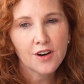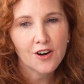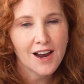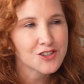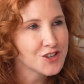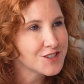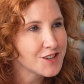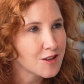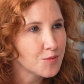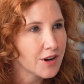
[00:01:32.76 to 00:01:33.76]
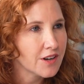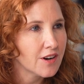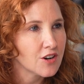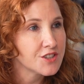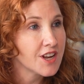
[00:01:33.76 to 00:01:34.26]
are actually celebrating
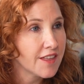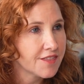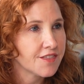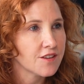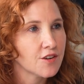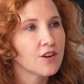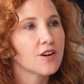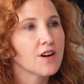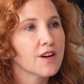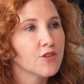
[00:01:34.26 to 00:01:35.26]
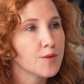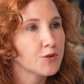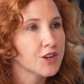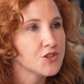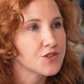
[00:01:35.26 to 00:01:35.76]
our 10th year of
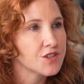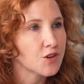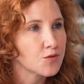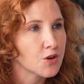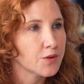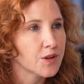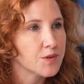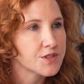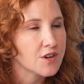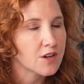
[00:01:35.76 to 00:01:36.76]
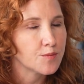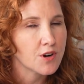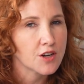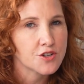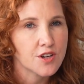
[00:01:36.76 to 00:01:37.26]
operations at Karowe. We started
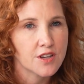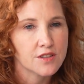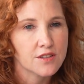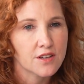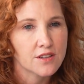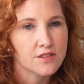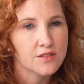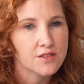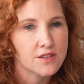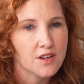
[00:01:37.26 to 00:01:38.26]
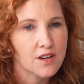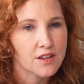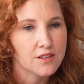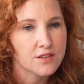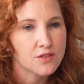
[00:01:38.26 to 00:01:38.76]
production in
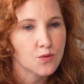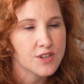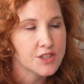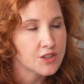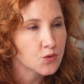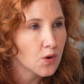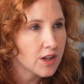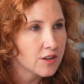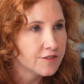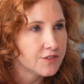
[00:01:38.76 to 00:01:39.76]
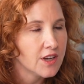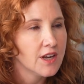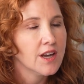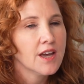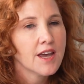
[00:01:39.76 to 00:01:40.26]
2012,
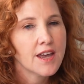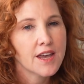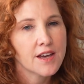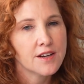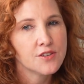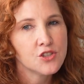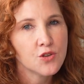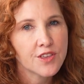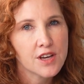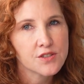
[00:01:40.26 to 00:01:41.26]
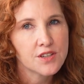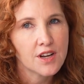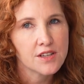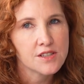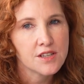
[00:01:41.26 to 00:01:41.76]
and in
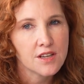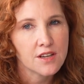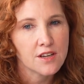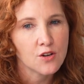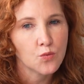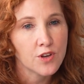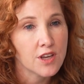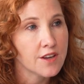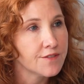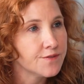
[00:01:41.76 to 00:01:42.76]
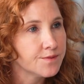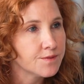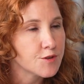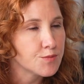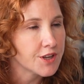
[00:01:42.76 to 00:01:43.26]
2019 we
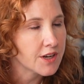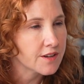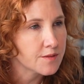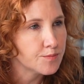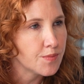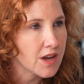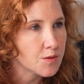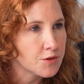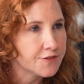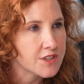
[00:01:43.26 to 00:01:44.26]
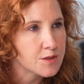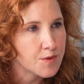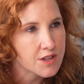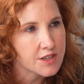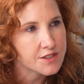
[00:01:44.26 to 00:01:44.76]
completed a bankable
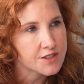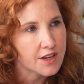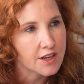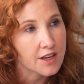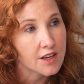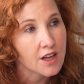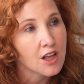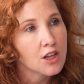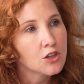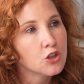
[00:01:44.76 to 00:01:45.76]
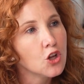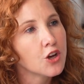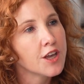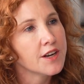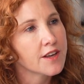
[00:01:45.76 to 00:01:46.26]
feasibility study
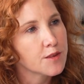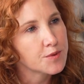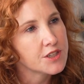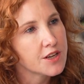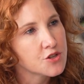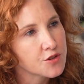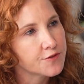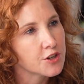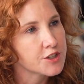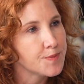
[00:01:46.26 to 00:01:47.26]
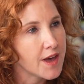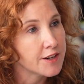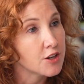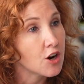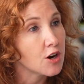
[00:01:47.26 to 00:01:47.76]
looking at the potential for
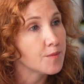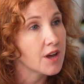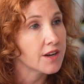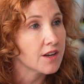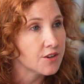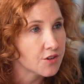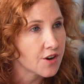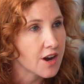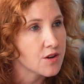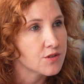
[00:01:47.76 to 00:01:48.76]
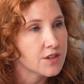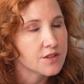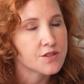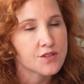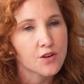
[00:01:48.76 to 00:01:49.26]
expanding our mine underground.
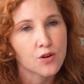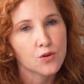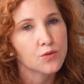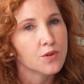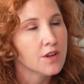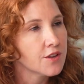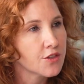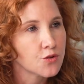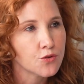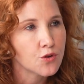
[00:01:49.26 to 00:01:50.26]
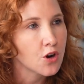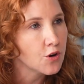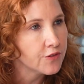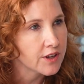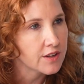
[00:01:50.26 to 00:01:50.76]
And so through
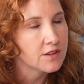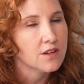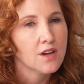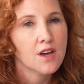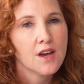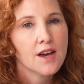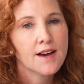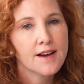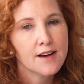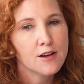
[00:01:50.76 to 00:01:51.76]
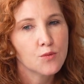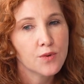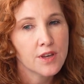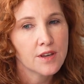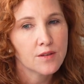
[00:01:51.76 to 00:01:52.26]
COVID,
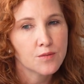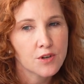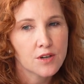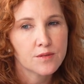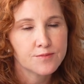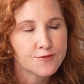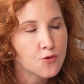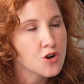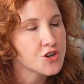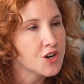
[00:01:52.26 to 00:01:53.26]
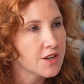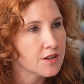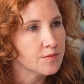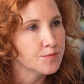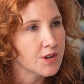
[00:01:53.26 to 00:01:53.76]
we were fortunate
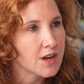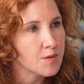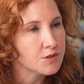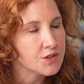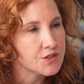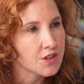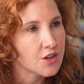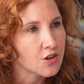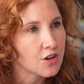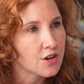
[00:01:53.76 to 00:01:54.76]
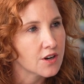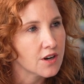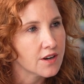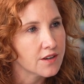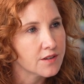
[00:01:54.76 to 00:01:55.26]
in being able to secure
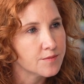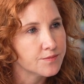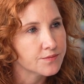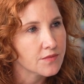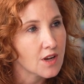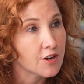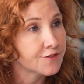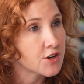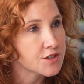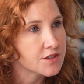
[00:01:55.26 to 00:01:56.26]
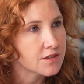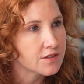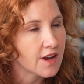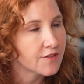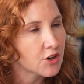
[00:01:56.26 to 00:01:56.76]
our first
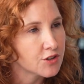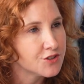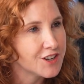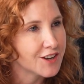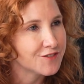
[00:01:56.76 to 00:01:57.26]
ever debt